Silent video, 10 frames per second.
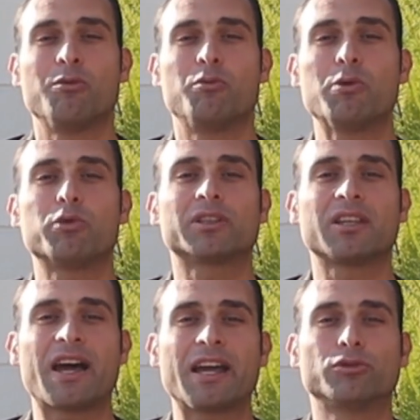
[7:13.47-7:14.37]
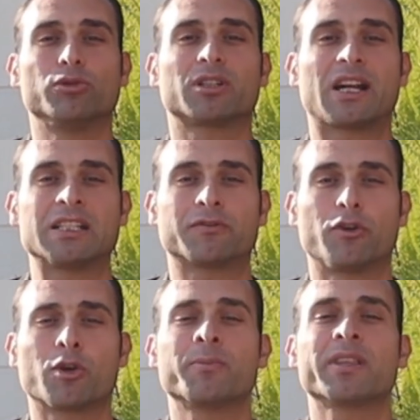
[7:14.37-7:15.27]
we would like to
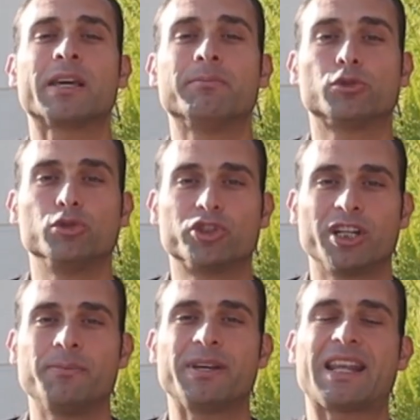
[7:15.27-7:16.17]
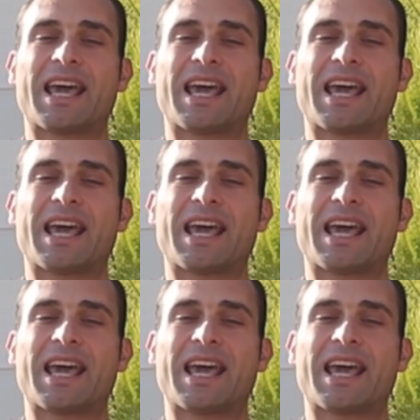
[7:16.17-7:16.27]
transform them to German